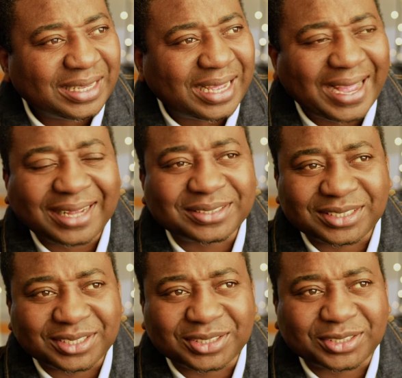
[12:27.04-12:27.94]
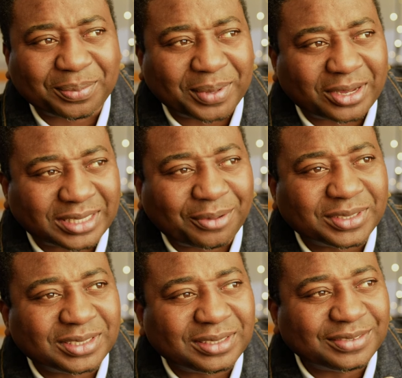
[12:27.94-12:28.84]
had to just stop, because I
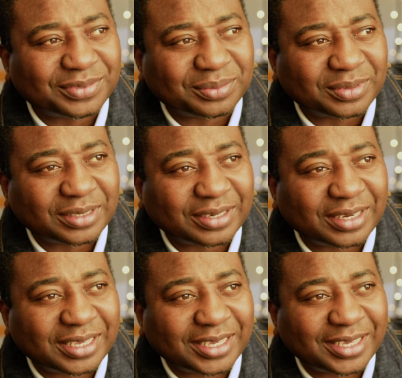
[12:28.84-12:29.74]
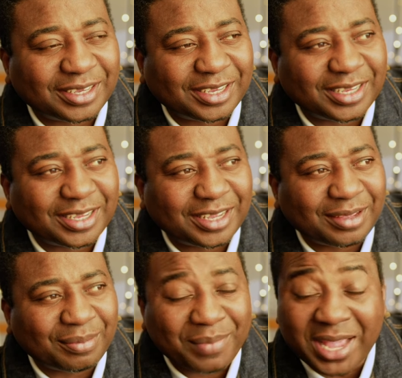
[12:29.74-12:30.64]
wasn't even,
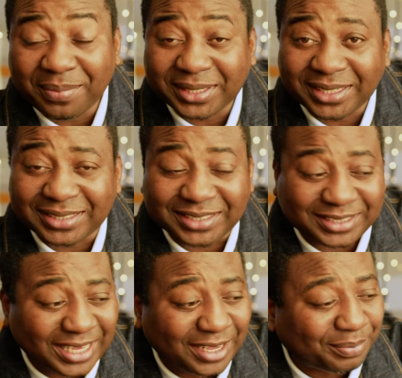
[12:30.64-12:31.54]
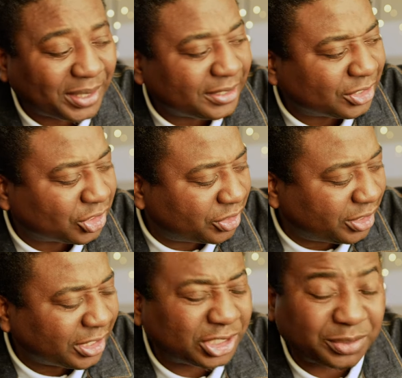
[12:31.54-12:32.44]
maybe they're the same, but the
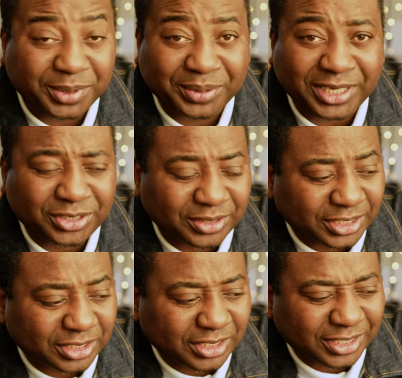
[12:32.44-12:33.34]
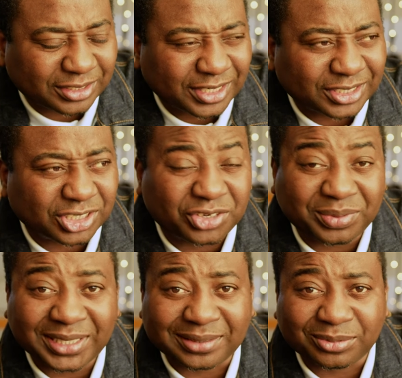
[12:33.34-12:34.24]
inspiration, the
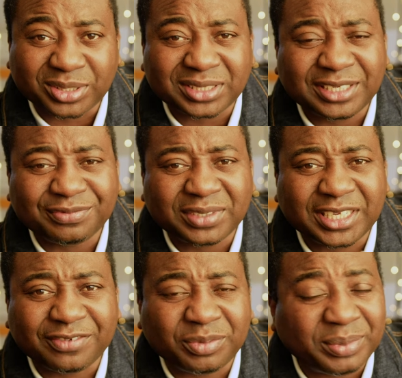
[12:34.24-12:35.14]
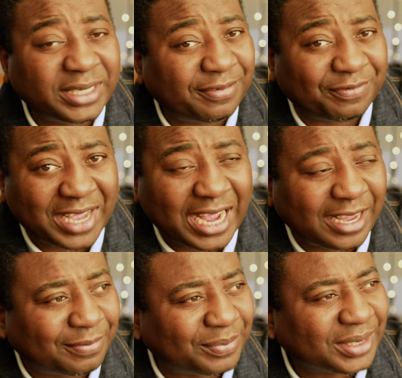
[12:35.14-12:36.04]
screen wasn't even giving me the
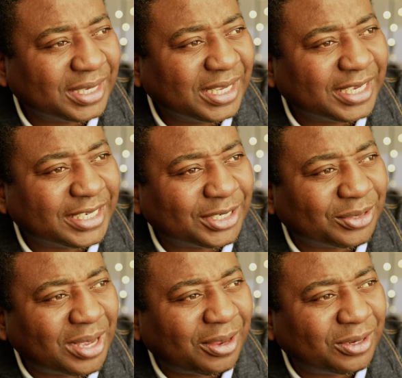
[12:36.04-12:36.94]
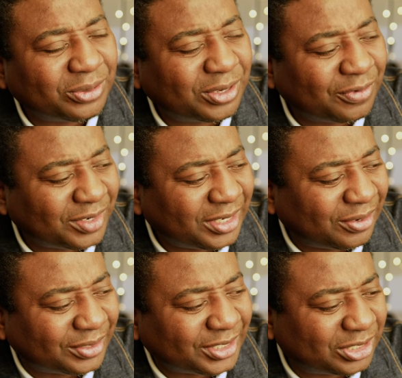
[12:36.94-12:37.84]
vibe. You know, I'll look over
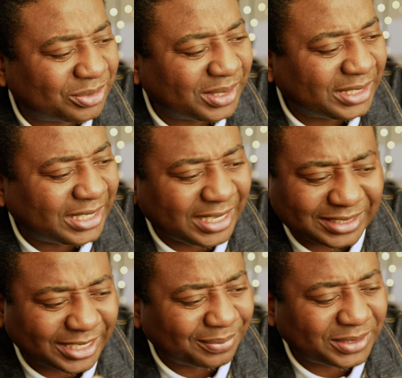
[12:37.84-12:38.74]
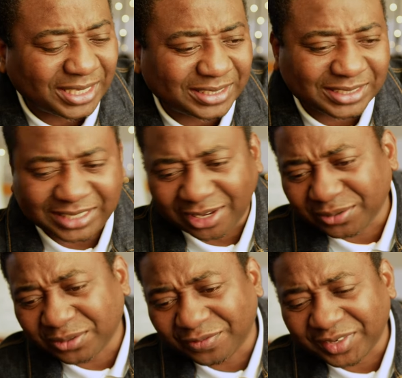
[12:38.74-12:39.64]
on this screen here, same settings. I
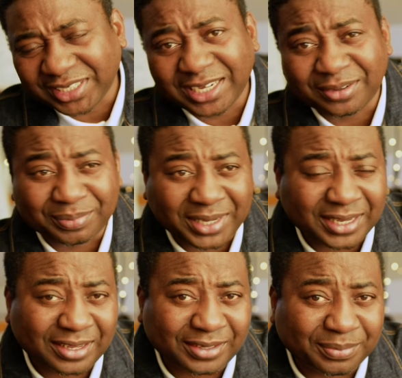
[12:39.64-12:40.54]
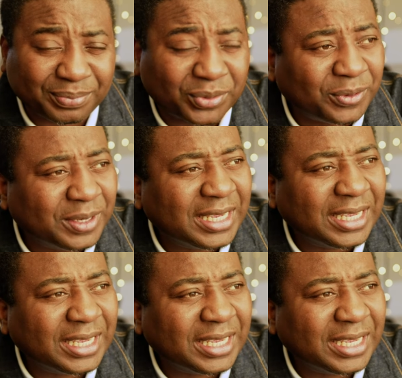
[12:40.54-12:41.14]
look over here on the Pro.